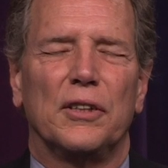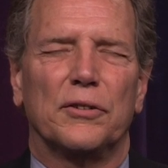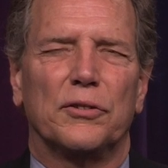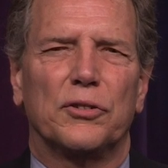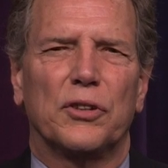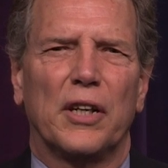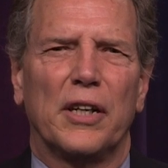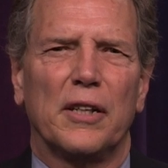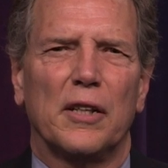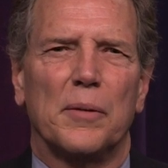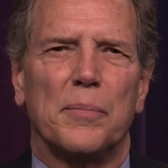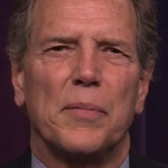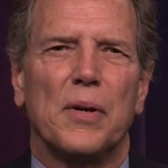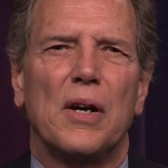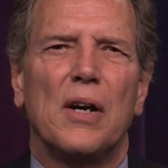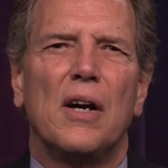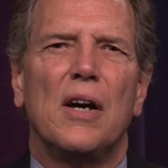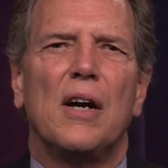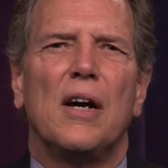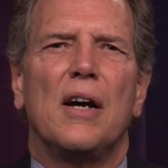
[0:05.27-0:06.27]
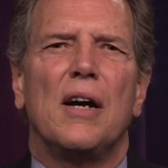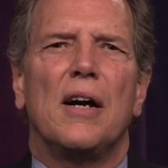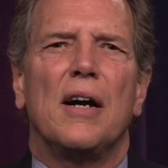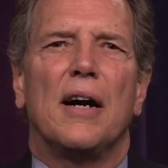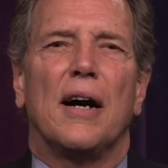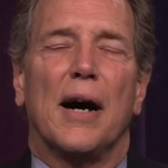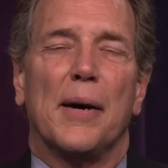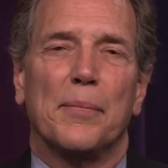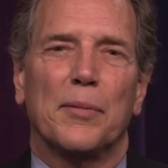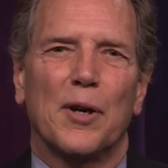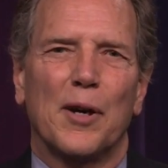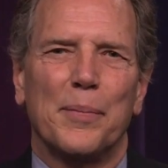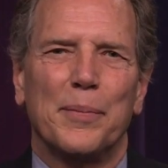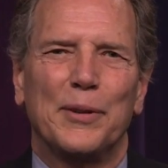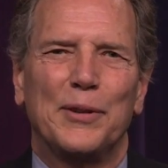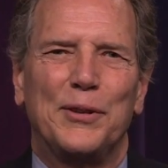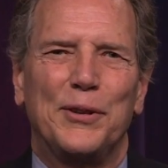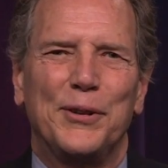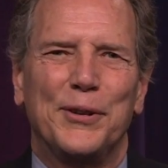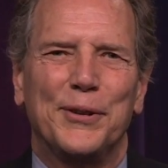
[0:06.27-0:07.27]
of Salem. I'm
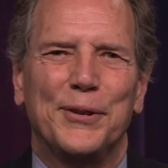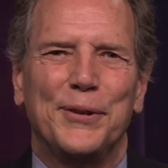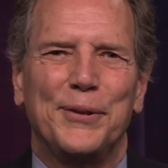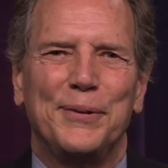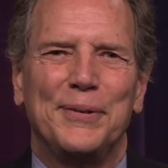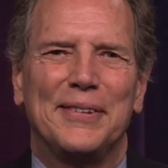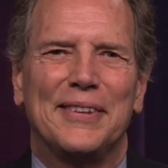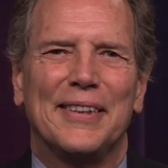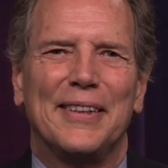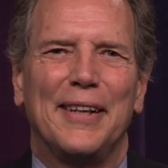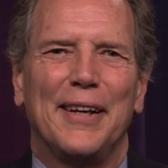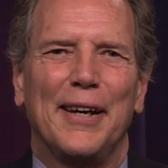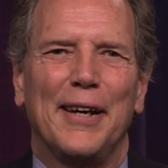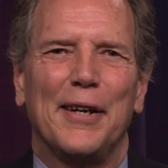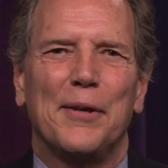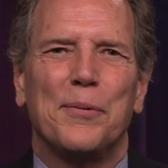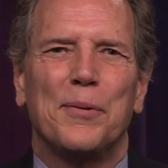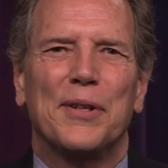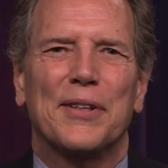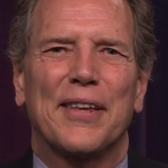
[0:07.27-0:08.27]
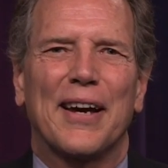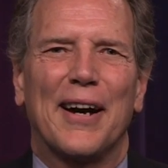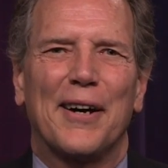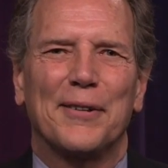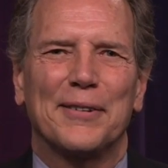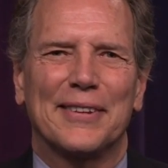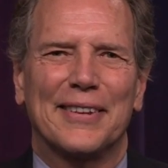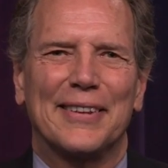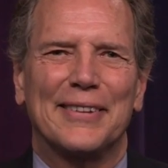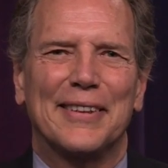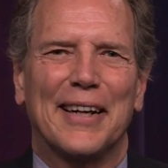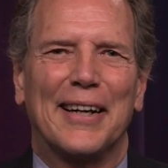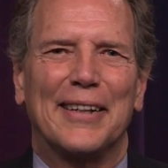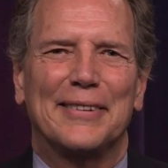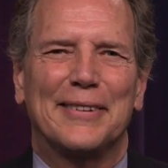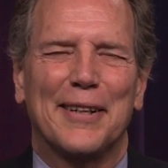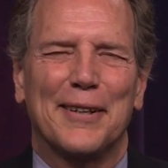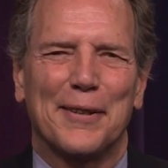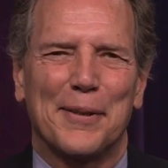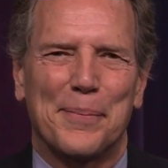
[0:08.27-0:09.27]
coming to you today without
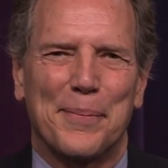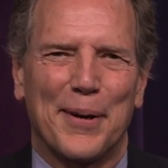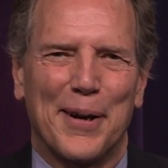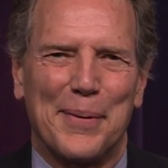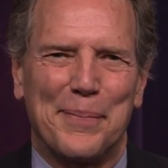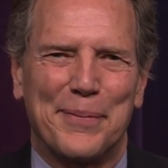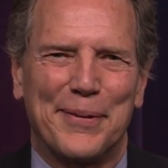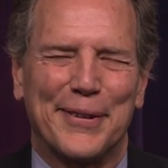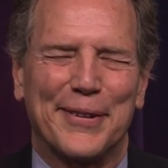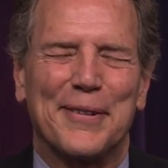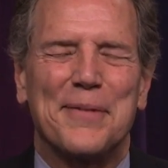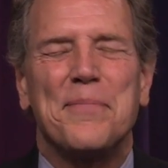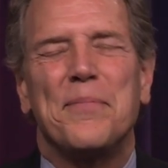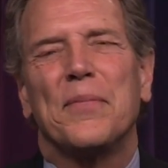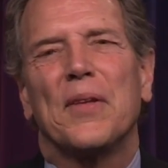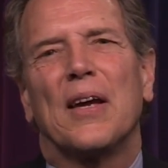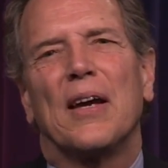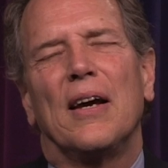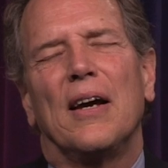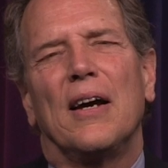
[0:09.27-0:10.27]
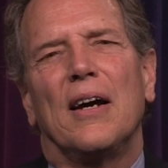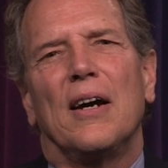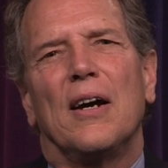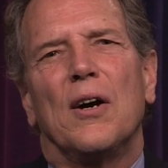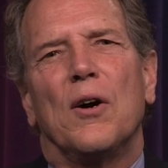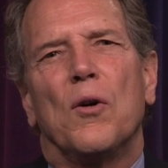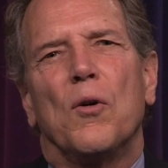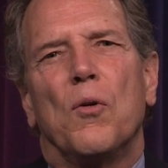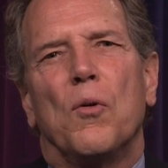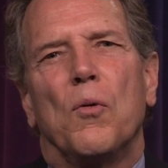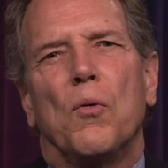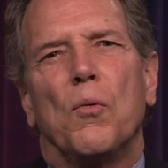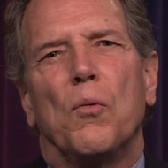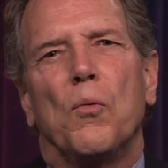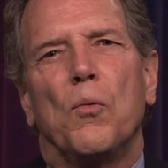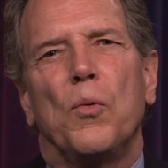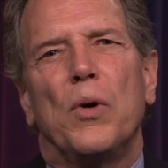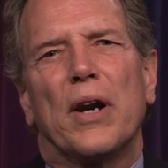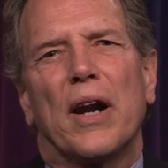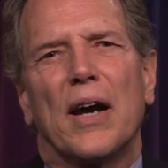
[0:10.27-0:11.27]
a teleprompter.
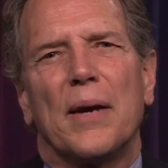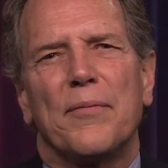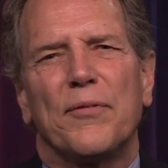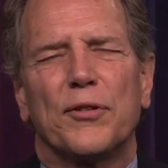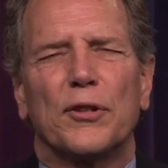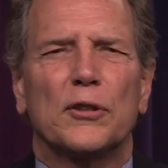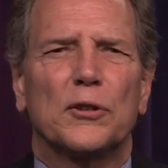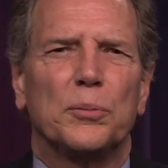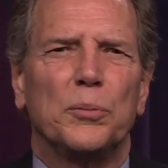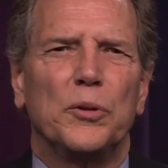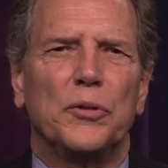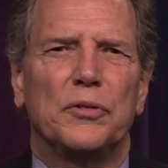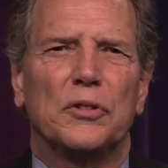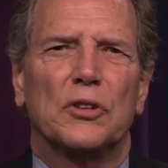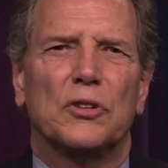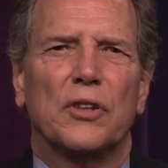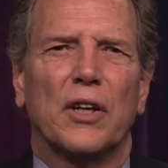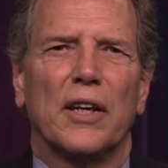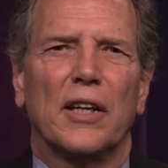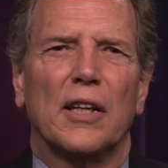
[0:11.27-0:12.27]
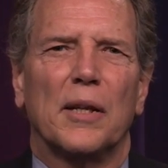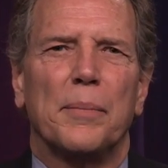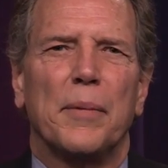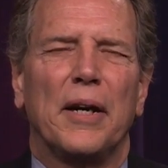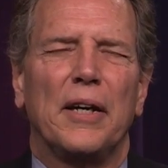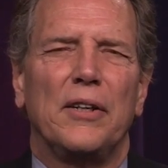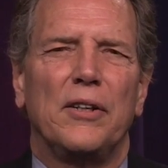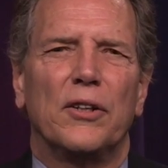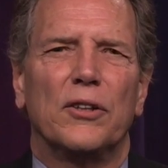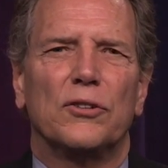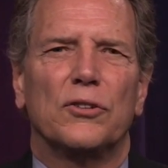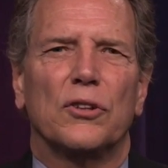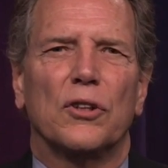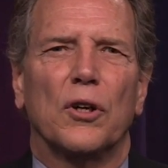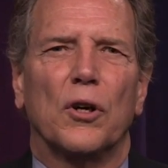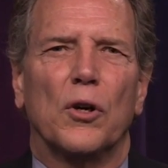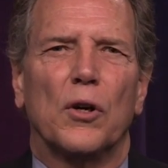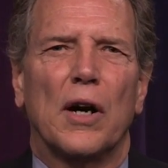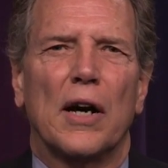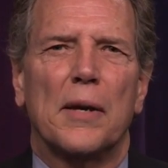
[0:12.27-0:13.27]
When I first moved to Salem 8 years
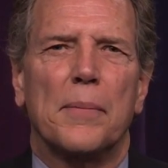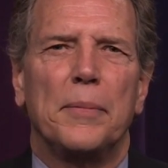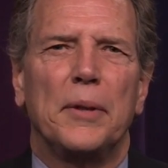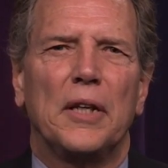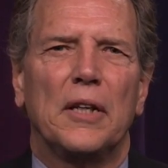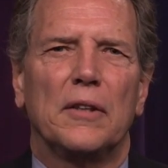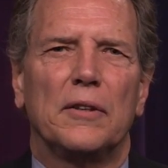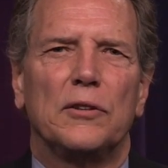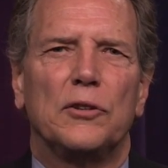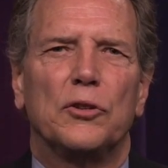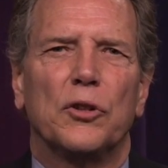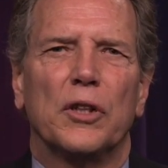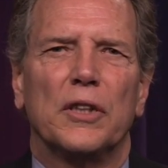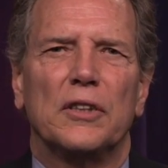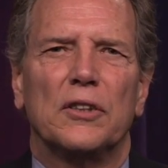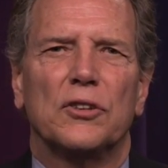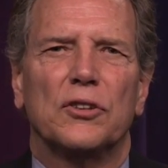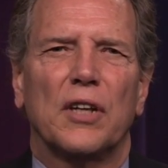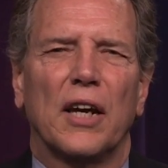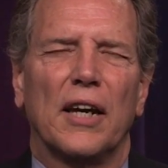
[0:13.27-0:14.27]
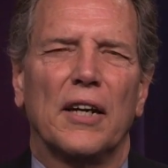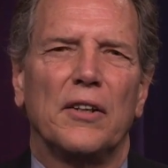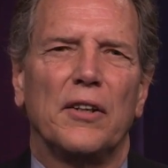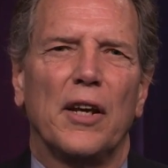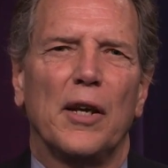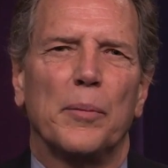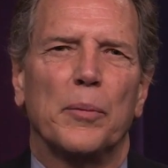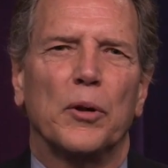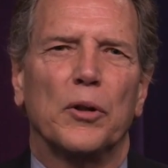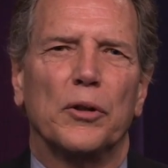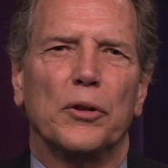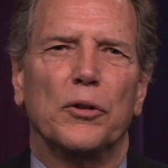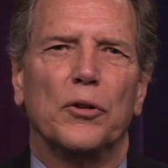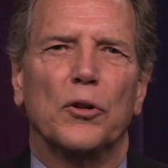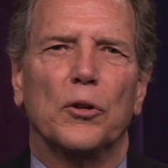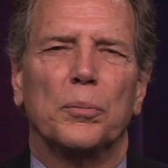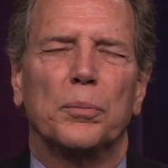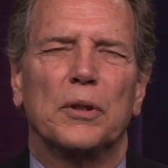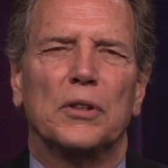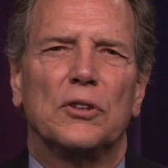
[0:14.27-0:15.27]
ago, I immediately joined the SCAN neighborhood
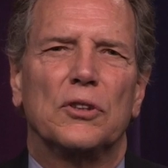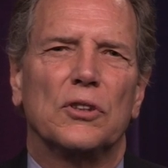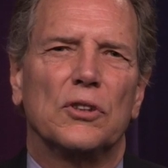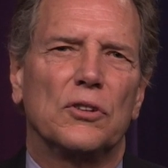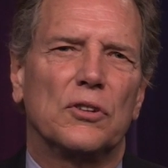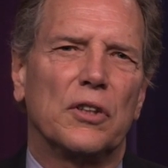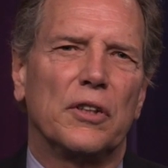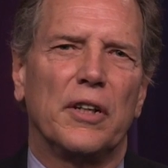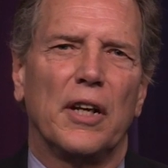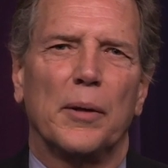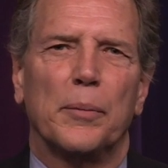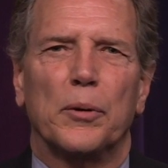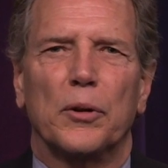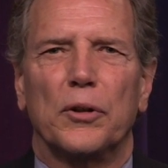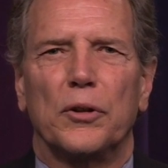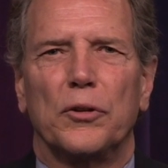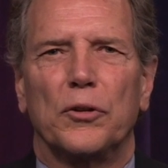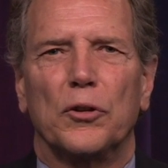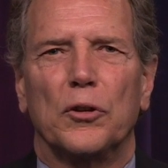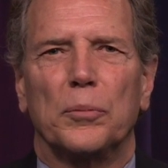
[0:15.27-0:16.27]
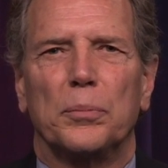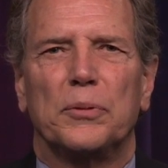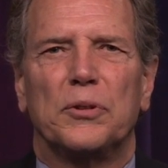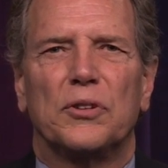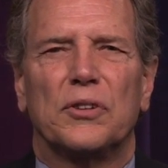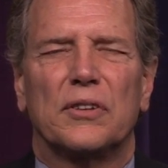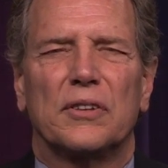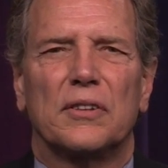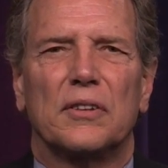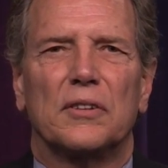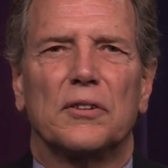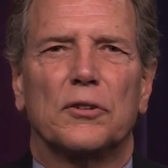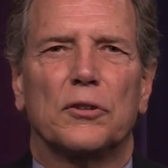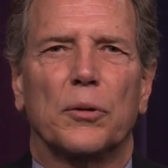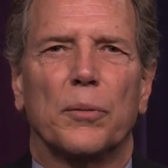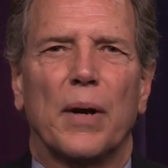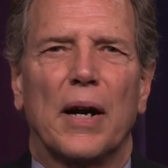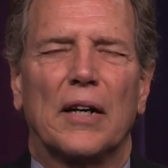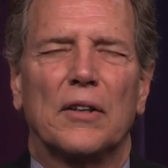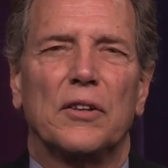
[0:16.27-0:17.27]
group, which is the neighborhood groups
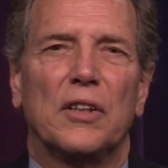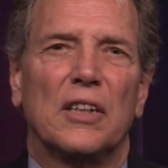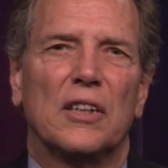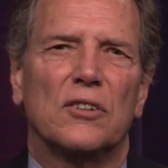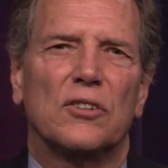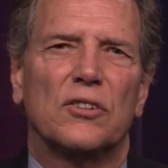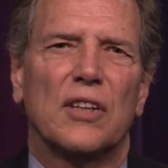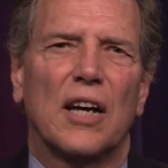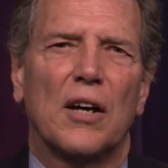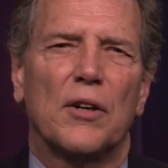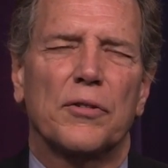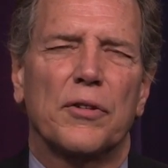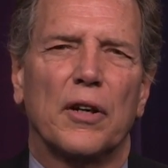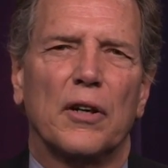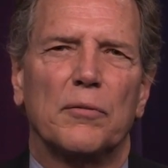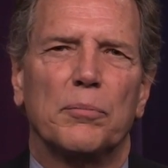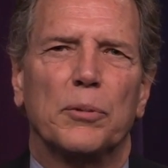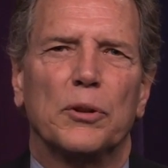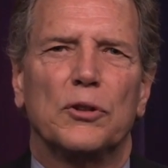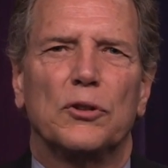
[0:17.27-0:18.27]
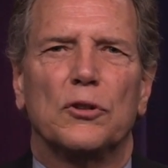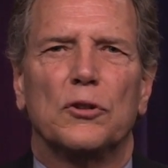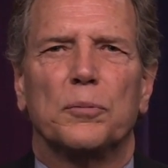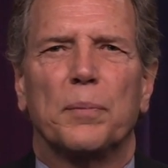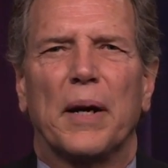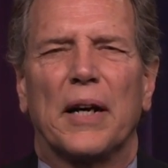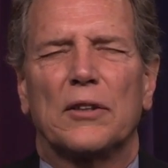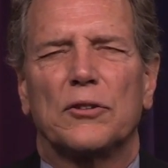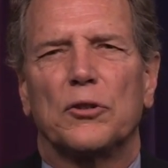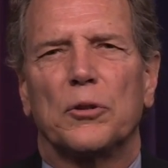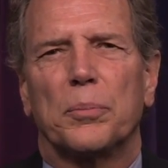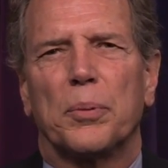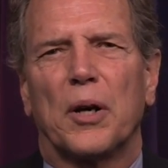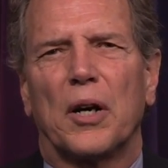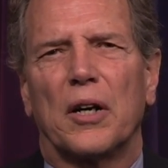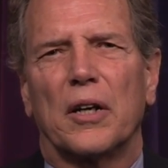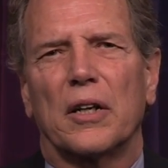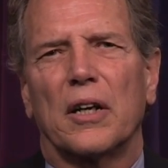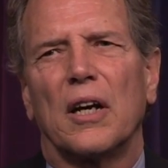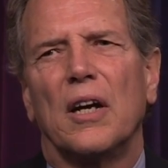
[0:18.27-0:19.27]
surrounding and south of Bush's Pasture
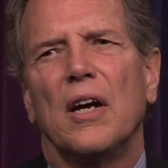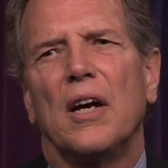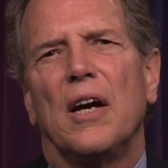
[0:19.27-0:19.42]
Park.